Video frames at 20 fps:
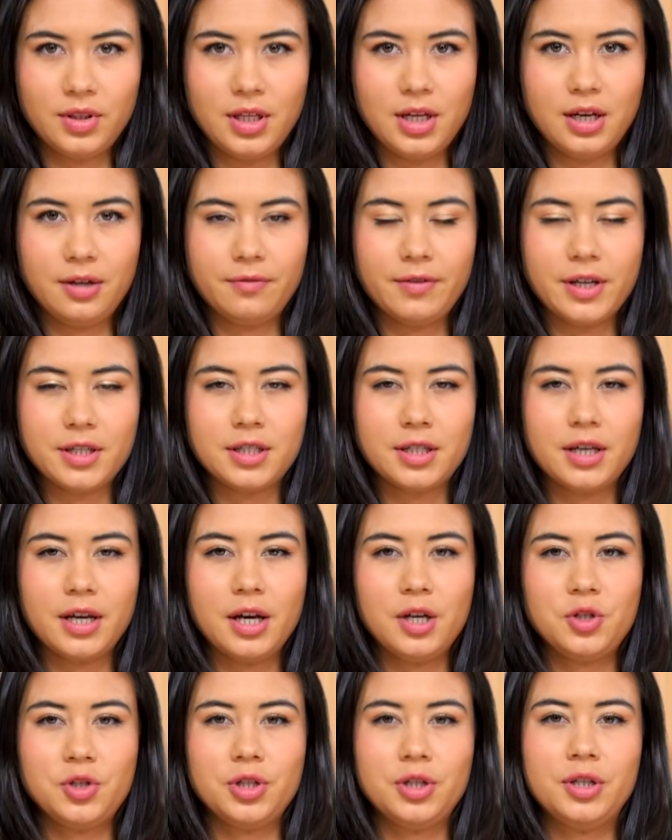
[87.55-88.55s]
The
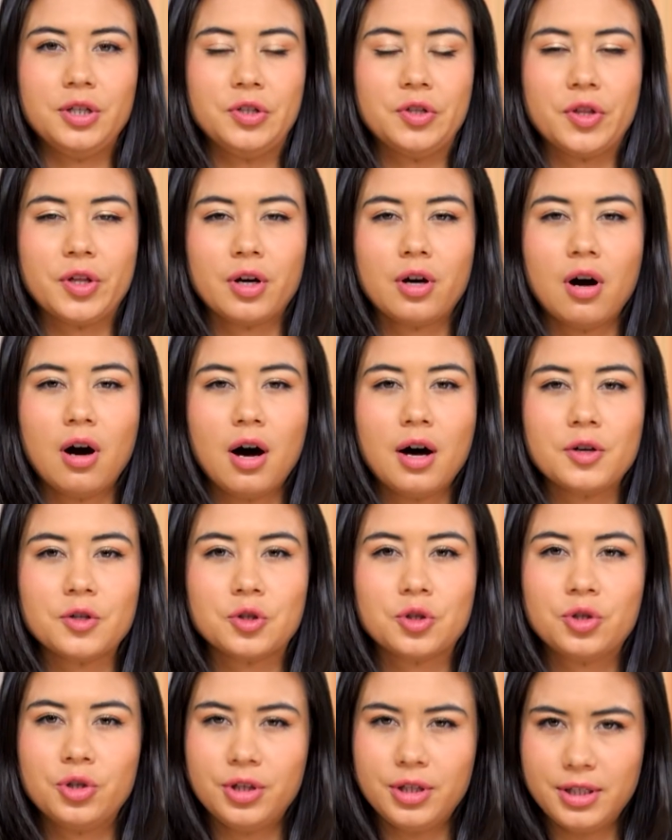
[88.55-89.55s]
investigation into the
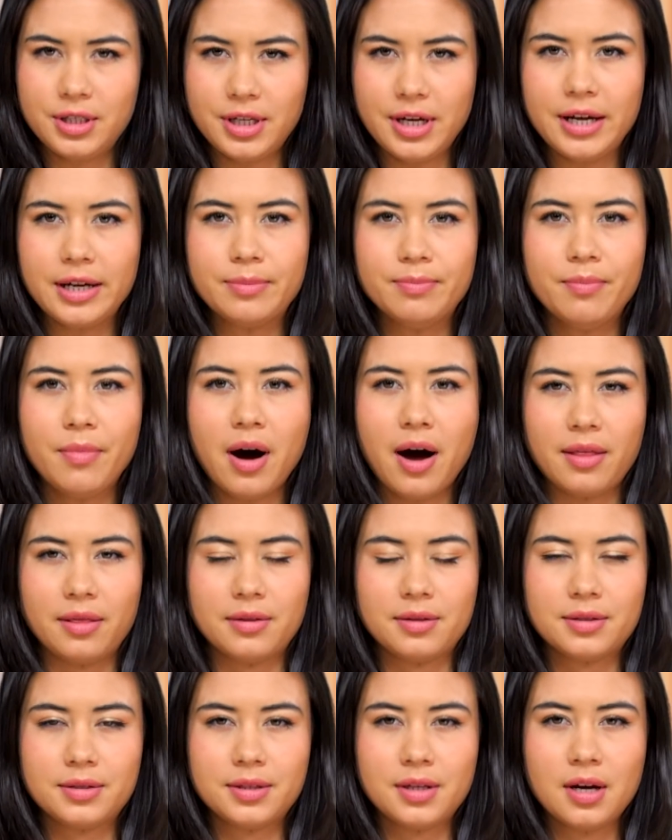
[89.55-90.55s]
cause could take
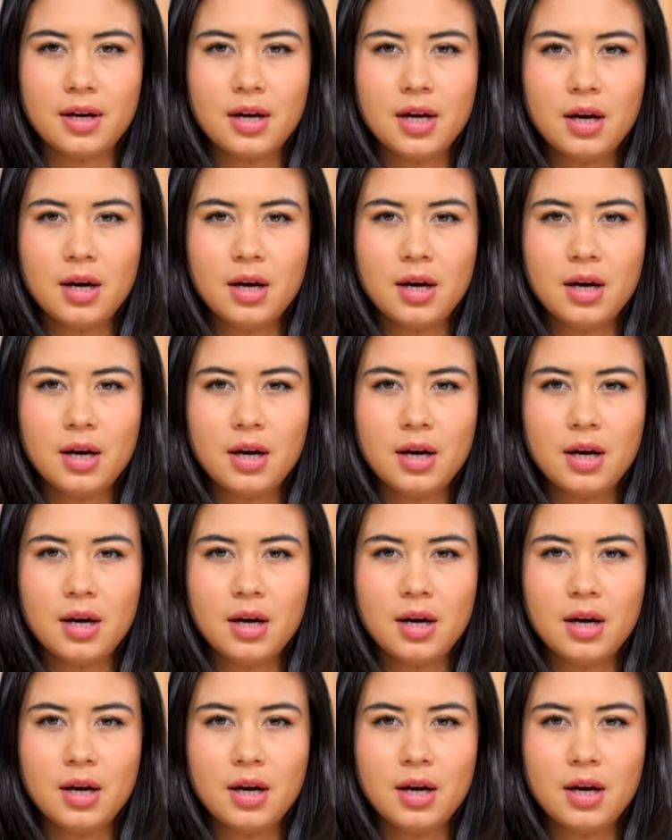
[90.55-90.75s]
months,